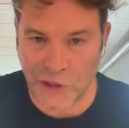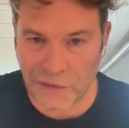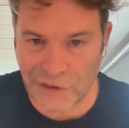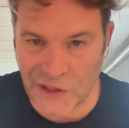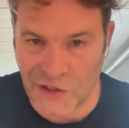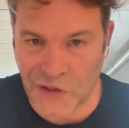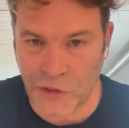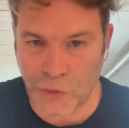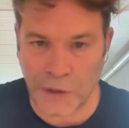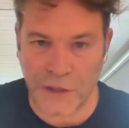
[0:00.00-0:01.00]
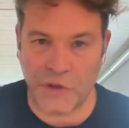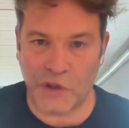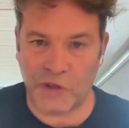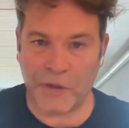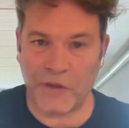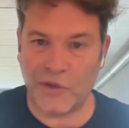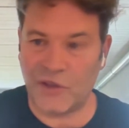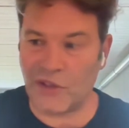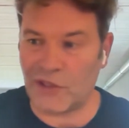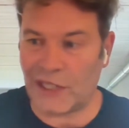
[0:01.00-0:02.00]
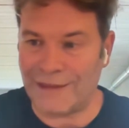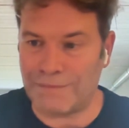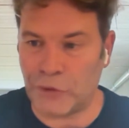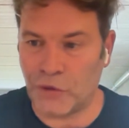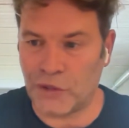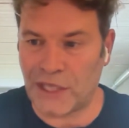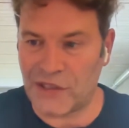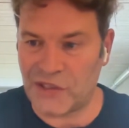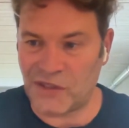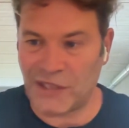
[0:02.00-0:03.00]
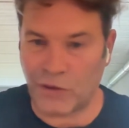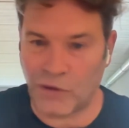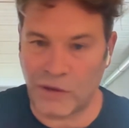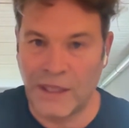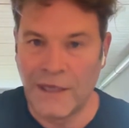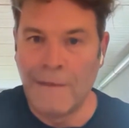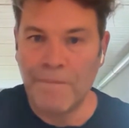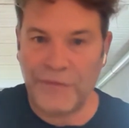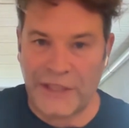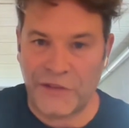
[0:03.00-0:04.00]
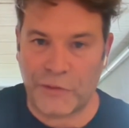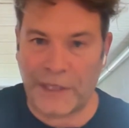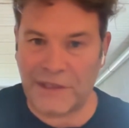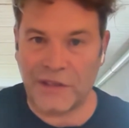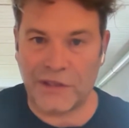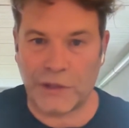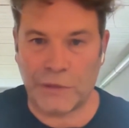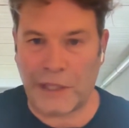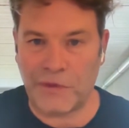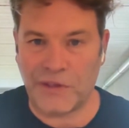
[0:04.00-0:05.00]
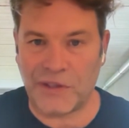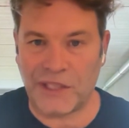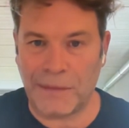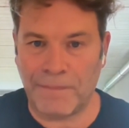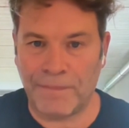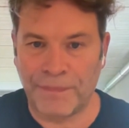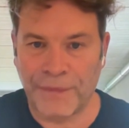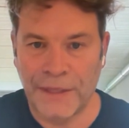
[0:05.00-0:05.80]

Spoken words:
services to those producers, and broadcasters that all interact around the same